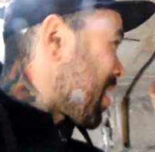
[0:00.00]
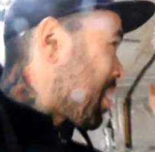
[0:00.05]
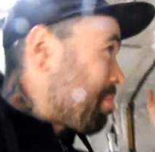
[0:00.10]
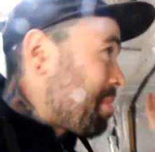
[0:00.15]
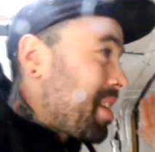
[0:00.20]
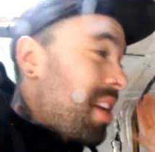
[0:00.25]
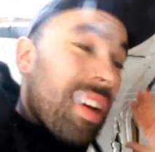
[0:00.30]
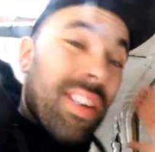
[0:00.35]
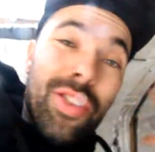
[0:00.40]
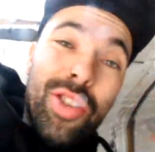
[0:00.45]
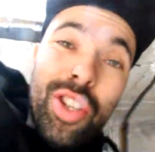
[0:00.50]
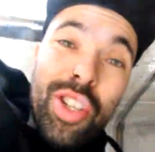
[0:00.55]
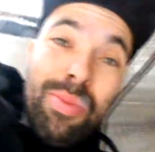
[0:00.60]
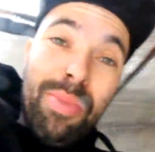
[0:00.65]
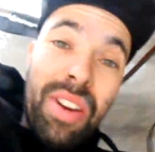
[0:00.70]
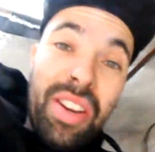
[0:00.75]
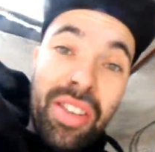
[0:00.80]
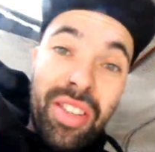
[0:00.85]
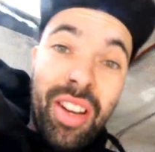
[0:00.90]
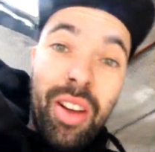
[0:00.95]
It'll be nice and
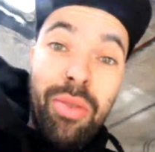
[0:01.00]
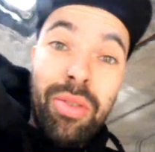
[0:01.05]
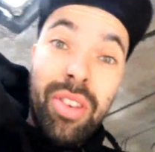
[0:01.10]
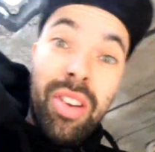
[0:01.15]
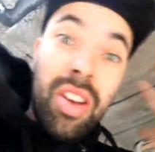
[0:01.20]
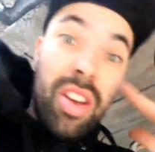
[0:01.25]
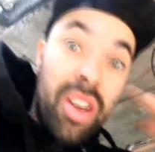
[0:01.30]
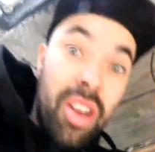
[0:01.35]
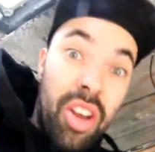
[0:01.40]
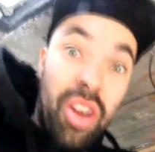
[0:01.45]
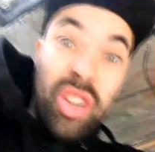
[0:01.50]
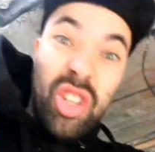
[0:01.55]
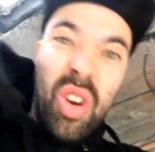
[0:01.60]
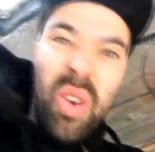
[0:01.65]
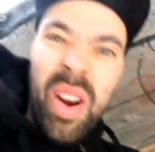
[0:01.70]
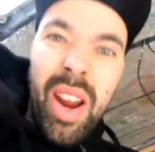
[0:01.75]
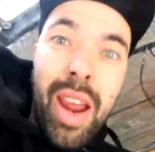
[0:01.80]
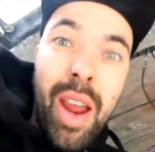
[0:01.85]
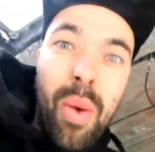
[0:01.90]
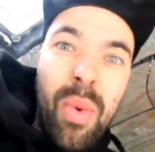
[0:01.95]
spaced out.
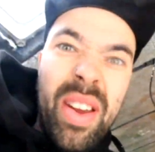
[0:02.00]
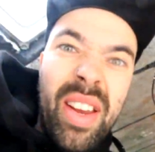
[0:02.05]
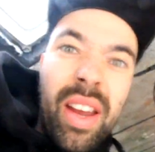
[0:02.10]
So here we